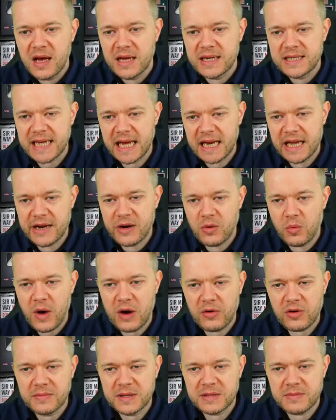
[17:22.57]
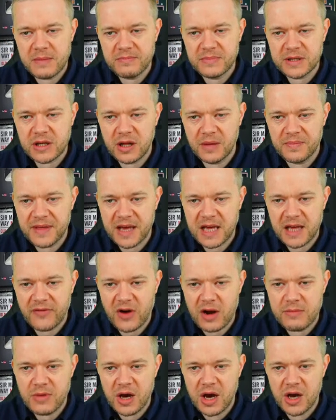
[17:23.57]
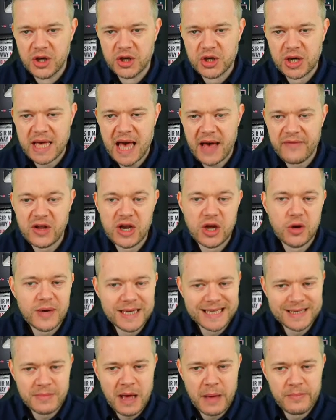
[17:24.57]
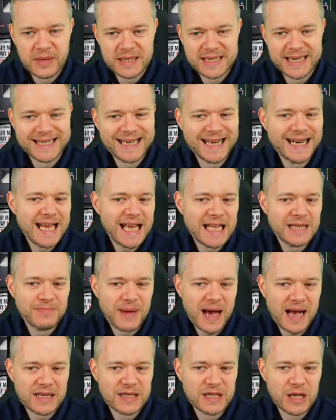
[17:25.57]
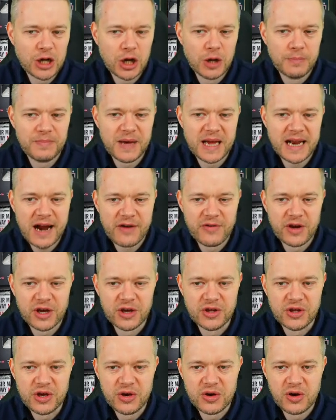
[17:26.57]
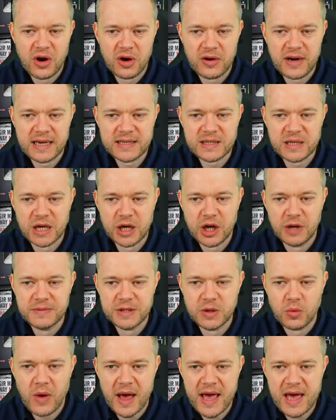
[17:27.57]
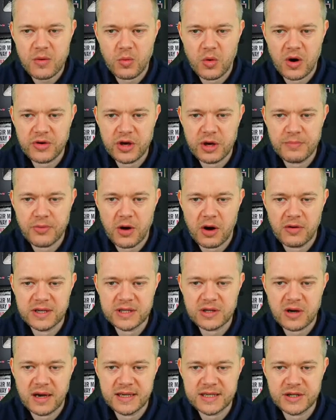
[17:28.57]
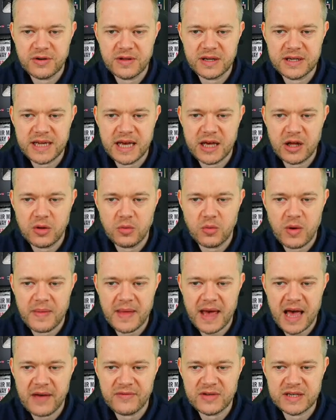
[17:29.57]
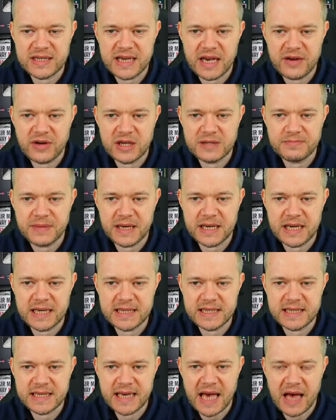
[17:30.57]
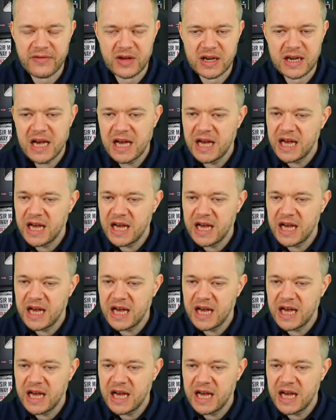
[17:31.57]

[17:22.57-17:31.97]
Dylan, welcome to Members Club. Thank you very much. Kevin, who is a member, says it leads back to the club being arrogant. You can't ask a club to wait while you prioritise another deal when they have a serious bidder, says Kevin.